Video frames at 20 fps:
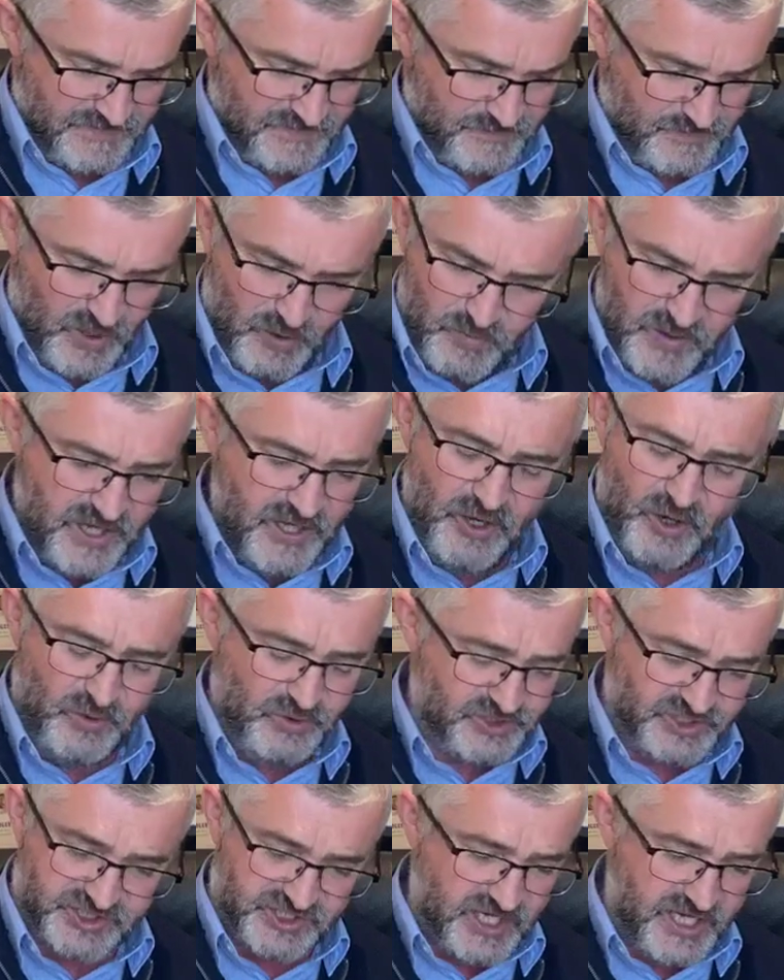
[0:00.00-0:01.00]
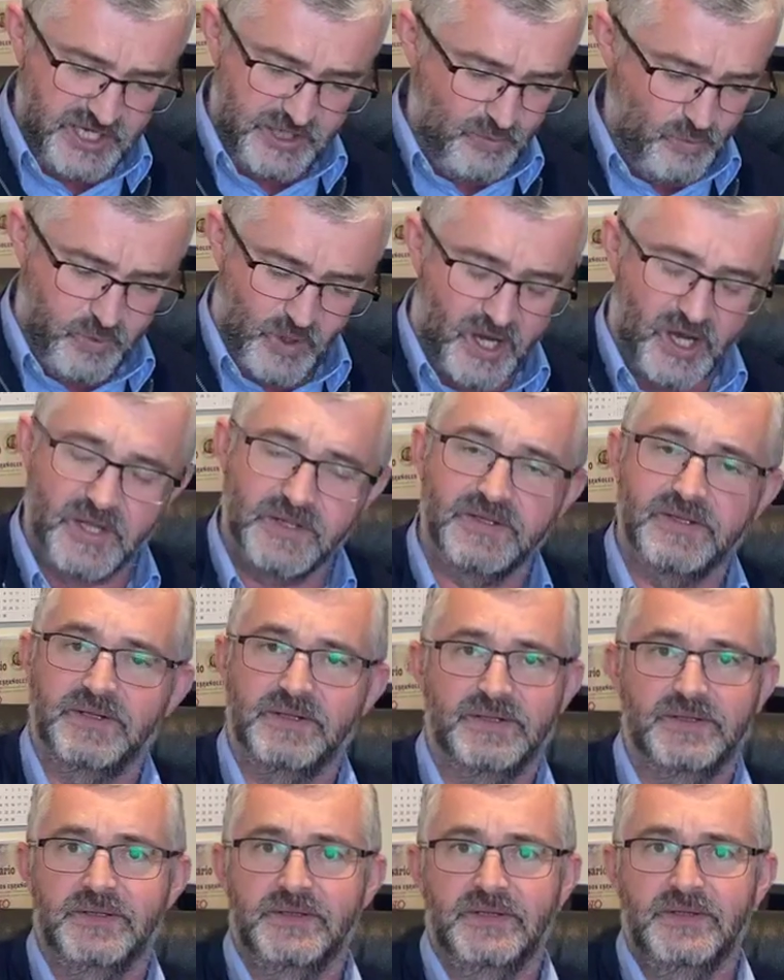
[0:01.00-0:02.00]
But we don't see one.
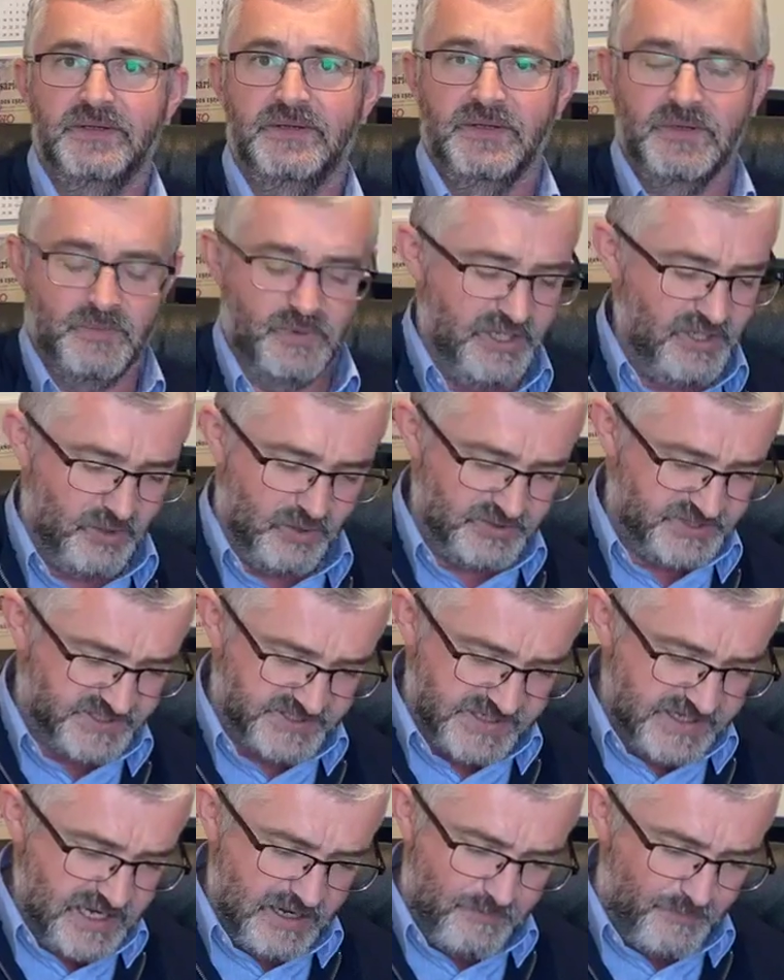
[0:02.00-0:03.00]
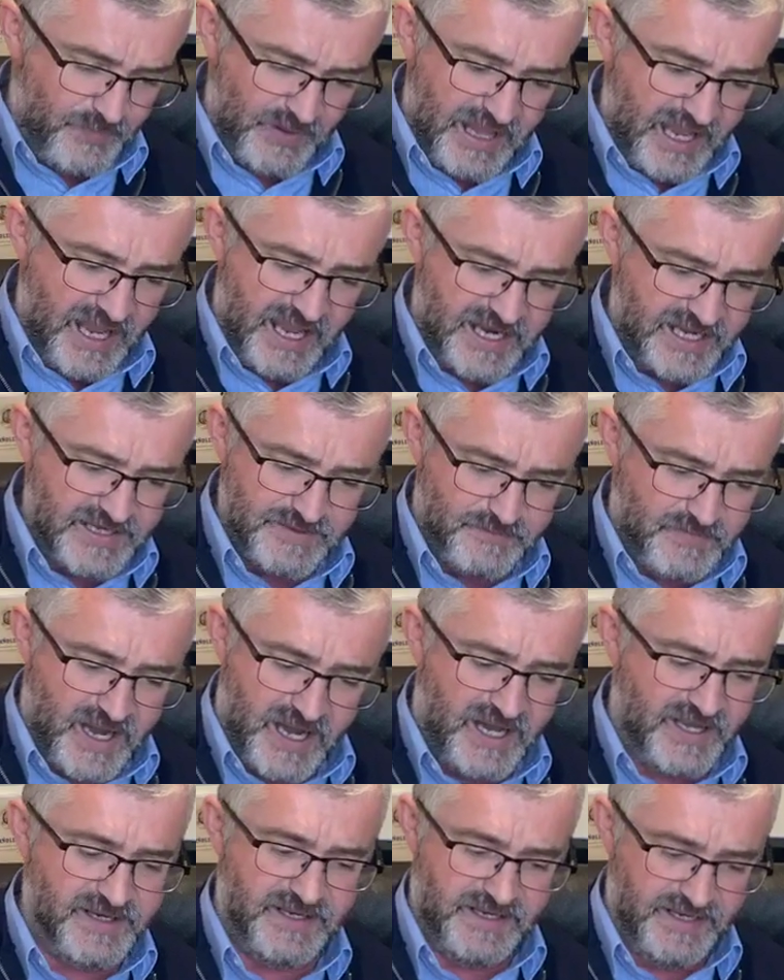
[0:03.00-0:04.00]
We don't see a blind
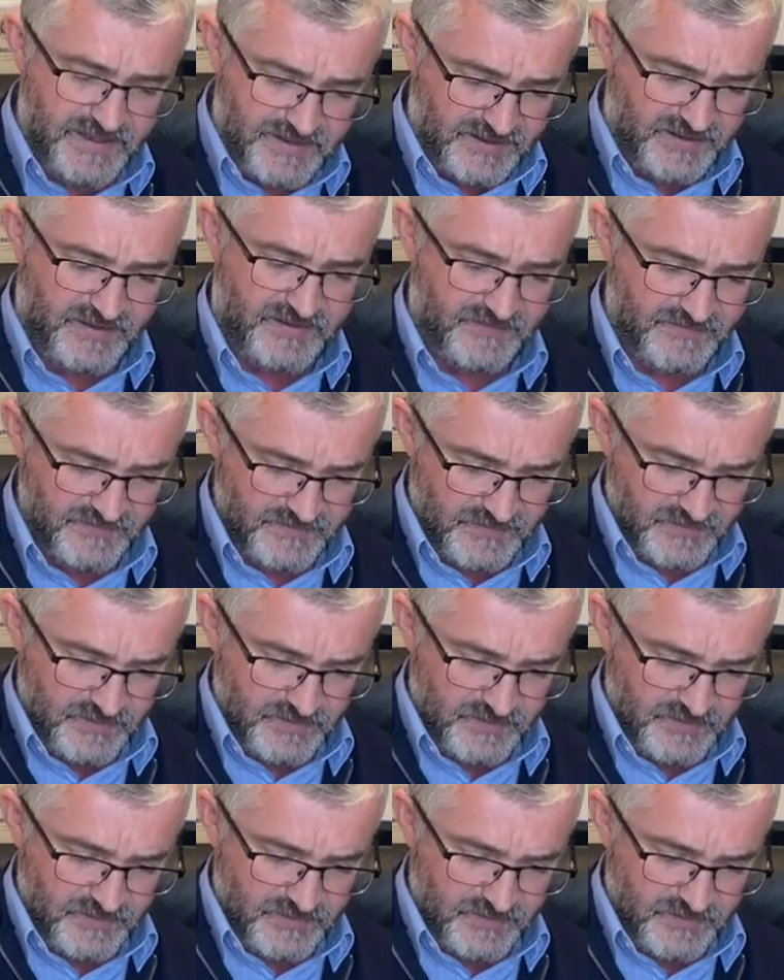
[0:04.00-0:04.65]
man here.